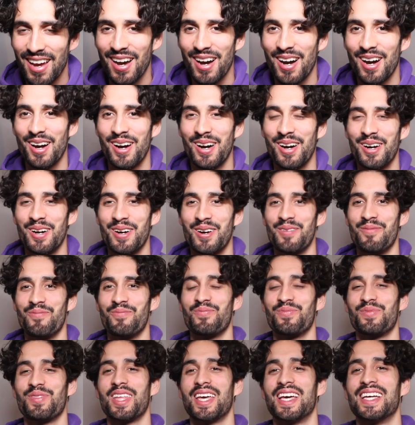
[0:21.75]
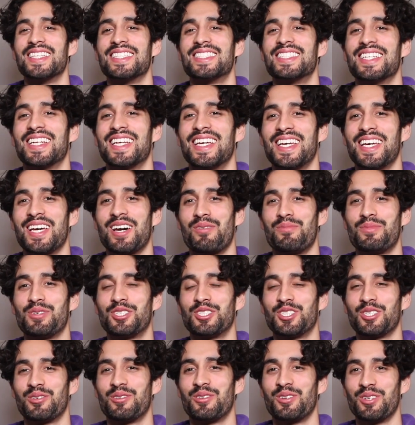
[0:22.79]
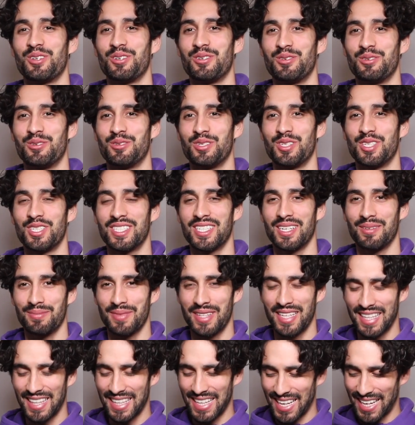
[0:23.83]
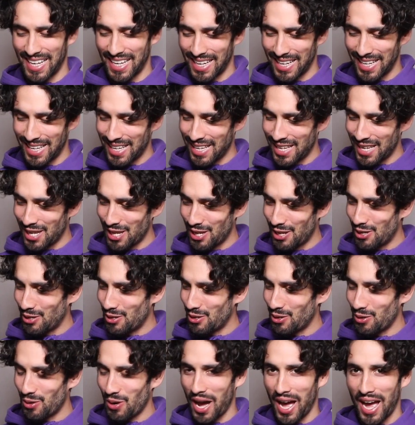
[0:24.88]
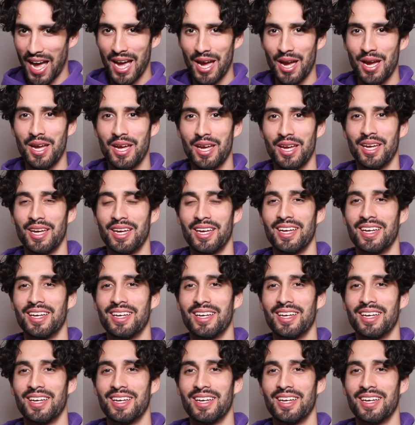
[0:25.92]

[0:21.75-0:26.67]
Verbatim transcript: Um, and today I'll be showing you something that I